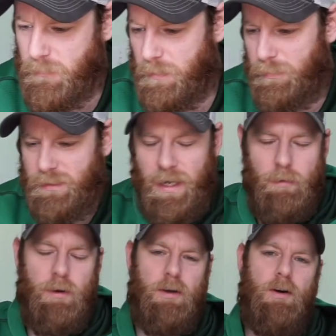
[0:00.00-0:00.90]
But today I
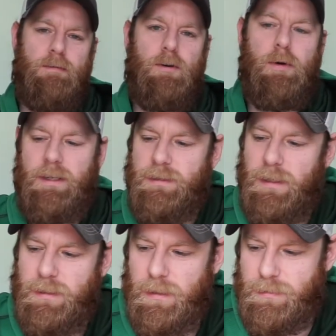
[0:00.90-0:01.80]
want to go over a quick
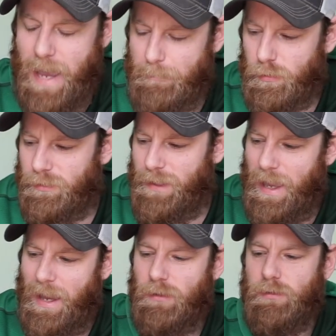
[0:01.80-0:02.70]

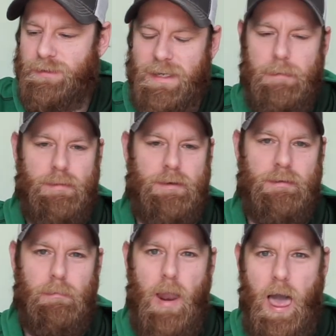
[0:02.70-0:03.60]
tackle tip.
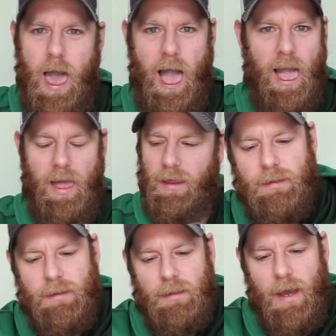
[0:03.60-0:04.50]
Ugh.
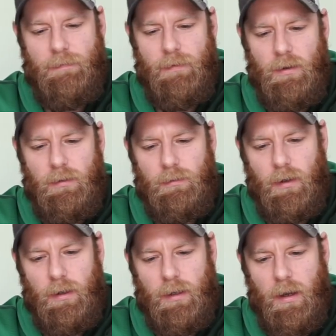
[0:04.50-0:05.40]
I
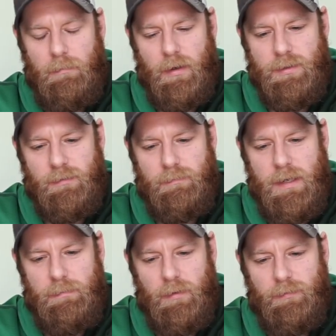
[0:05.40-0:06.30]
follow a bunch of
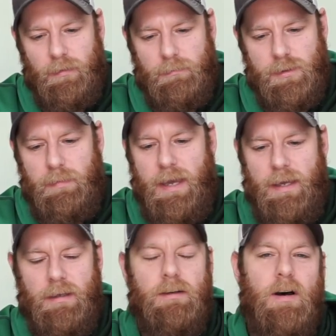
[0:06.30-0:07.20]
people from
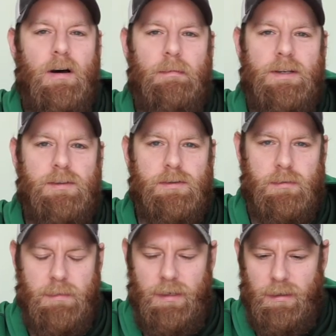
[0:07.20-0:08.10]
Japan on my social
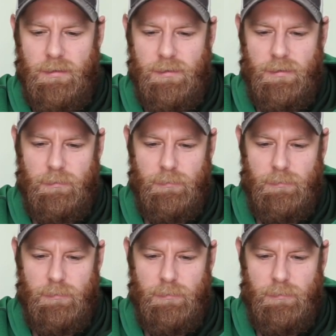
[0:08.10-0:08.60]
medias.